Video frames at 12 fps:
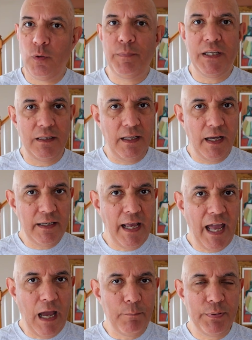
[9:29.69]
will be a lot
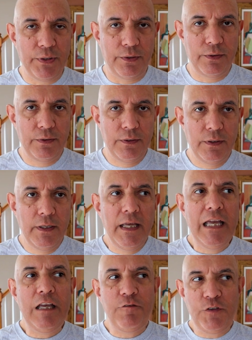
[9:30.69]
happier
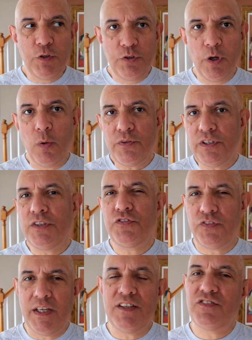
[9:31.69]
if you know
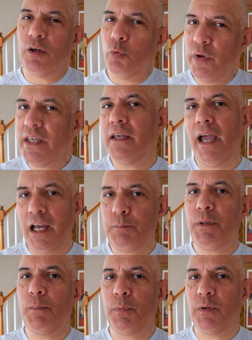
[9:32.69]
these things that we
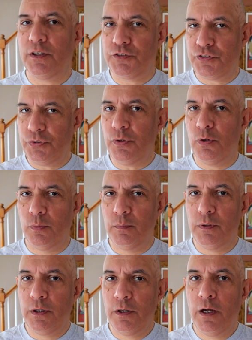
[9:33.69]
cat people assume,